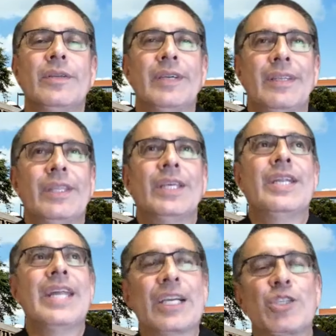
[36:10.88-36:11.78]
the
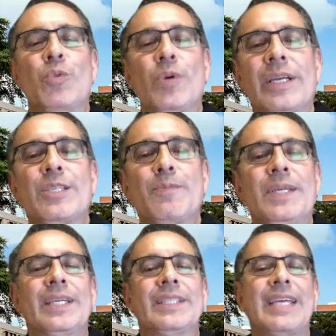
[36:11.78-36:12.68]
next one as
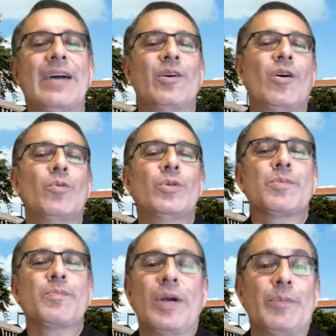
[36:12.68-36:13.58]
being a town hall was
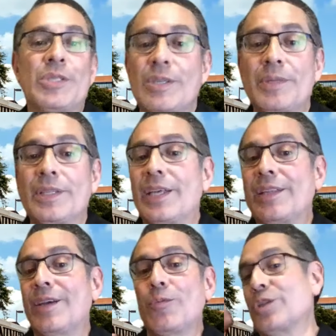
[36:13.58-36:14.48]
probably something that
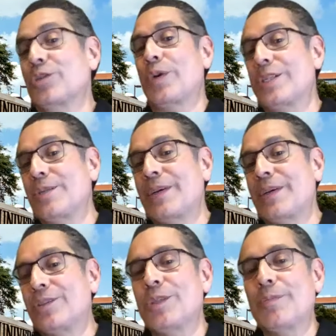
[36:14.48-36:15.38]
they weren't as crazy about in
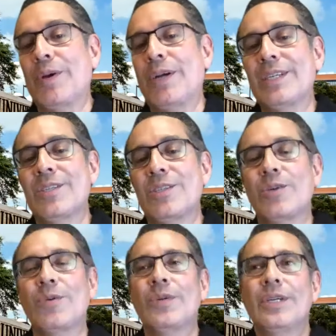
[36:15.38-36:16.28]
terms of the process.
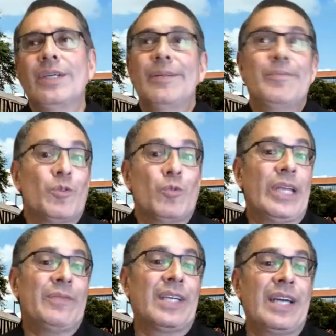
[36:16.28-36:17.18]
So we'll
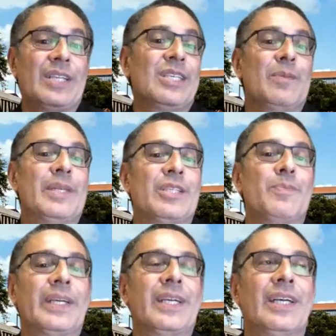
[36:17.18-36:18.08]
have to kind of see, but that's
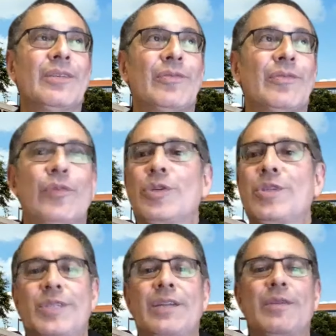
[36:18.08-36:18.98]
my kind of
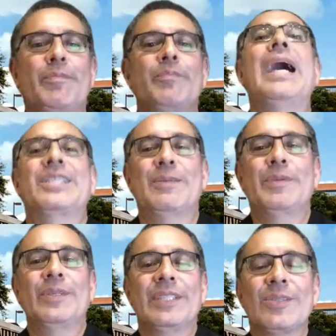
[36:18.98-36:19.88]
first set of
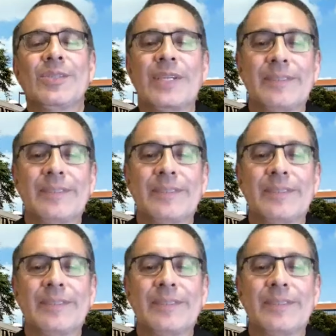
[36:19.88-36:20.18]
possibilities, right?